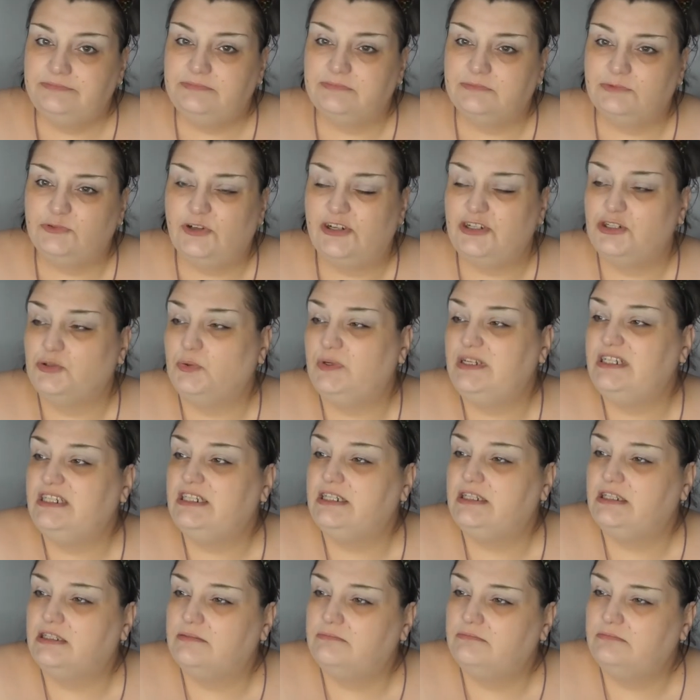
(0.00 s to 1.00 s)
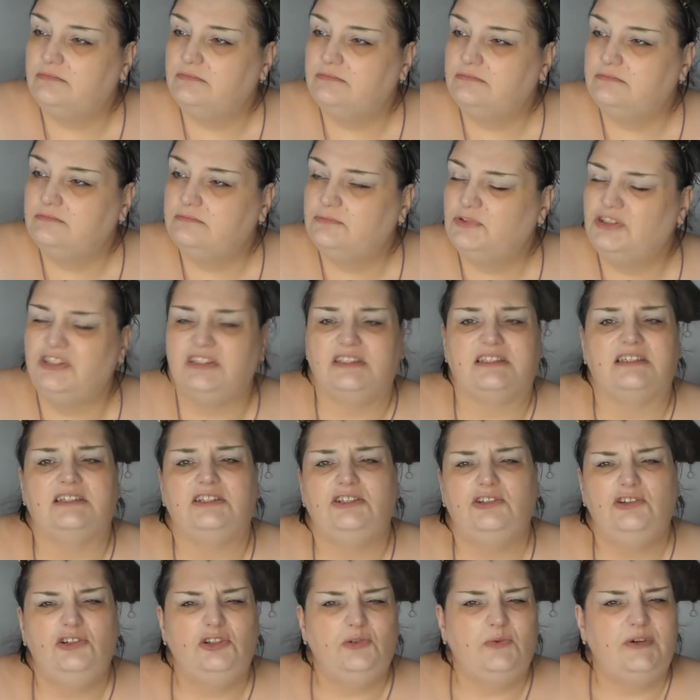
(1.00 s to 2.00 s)
or I tweeted them. What is it?
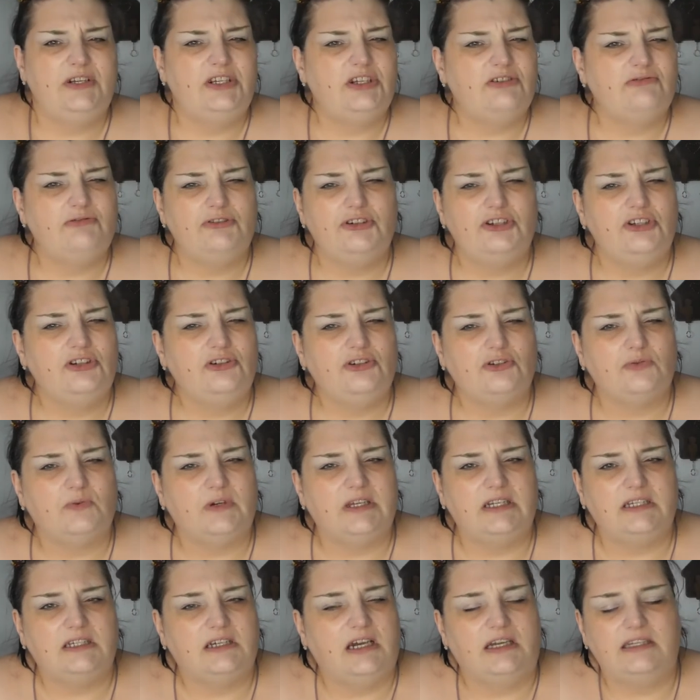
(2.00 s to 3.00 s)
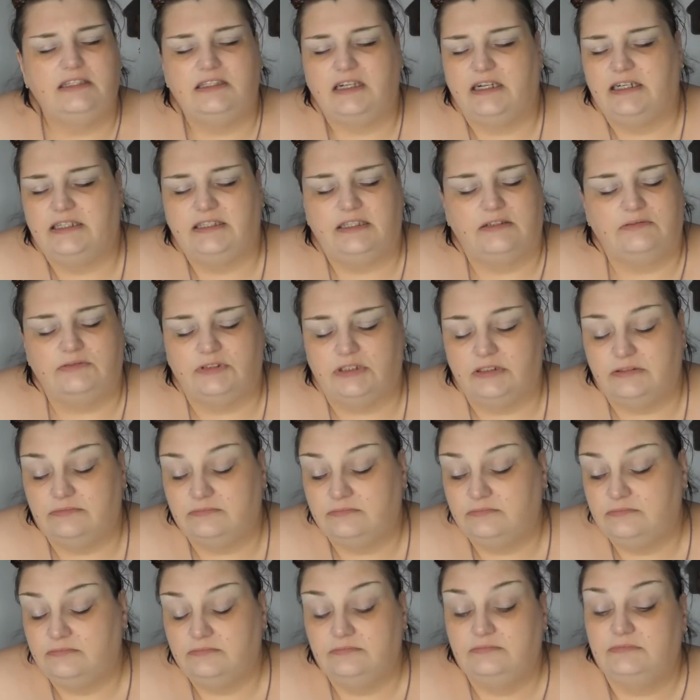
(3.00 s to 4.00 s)
Do you Twitter or do you tweet? I, I don't know.
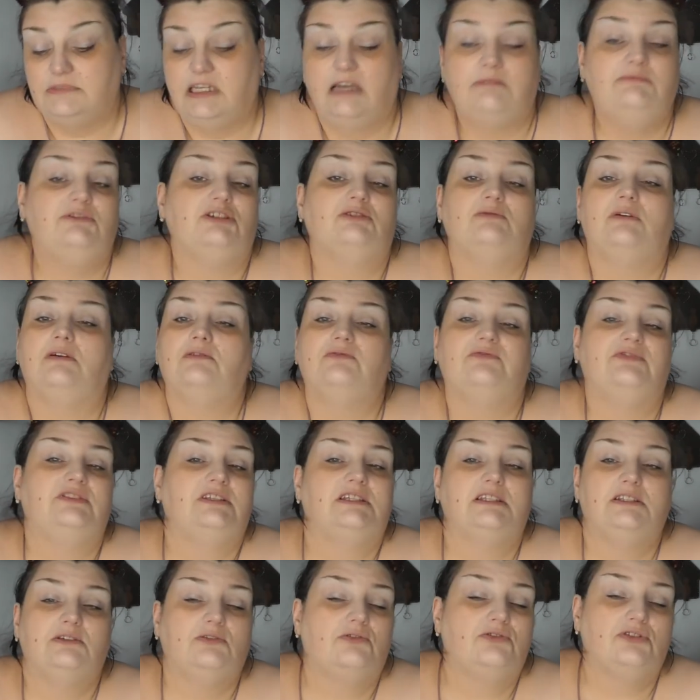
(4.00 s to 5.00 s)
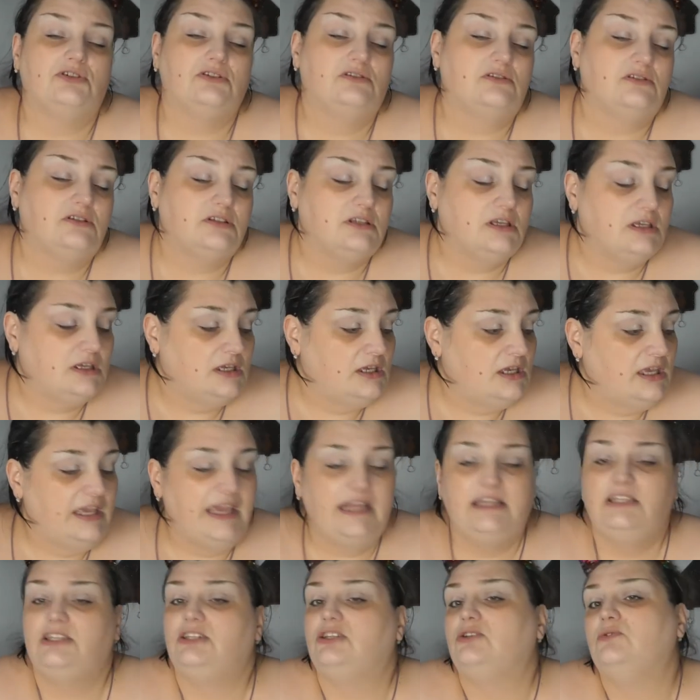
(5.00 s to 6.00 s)
I'm too old for this nonsense.
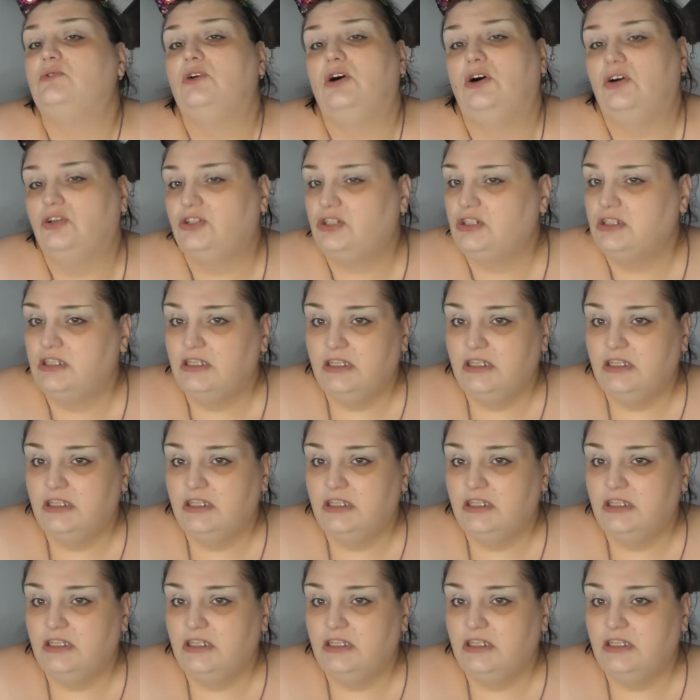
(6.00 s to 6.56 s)
It's too hot.